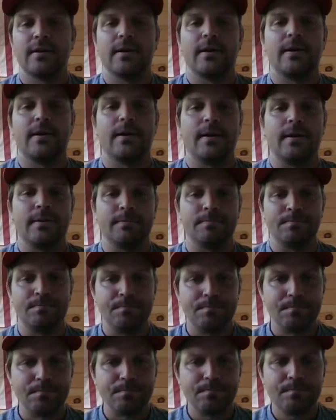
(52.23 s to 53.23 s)
So
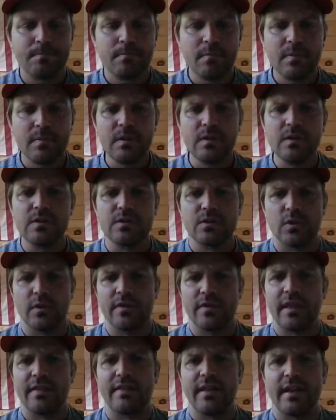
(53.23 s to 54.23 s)

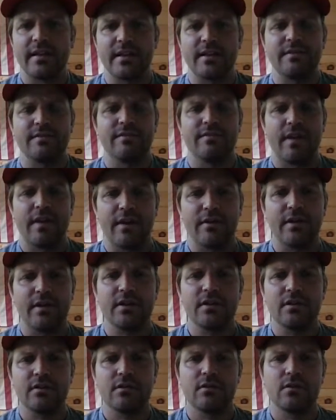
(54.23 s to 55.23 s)
that can
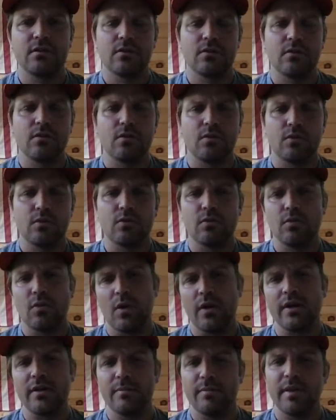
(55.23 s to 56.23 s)
vary
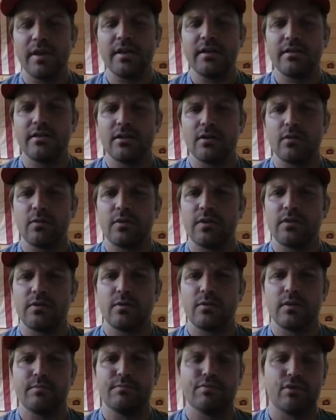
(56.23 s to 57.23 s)
quite a bit, you know,
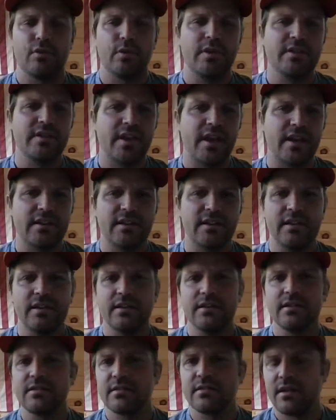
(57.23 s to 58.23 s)
with brewing
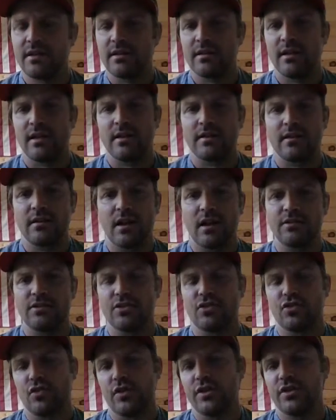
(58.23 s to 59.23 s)
techniques and
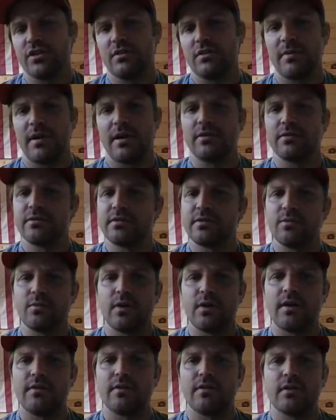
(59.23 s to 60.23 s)
concentration amounts and
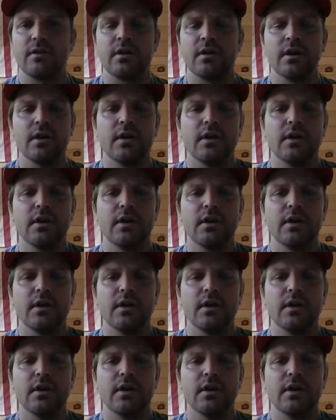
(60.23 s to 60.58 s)
whatever.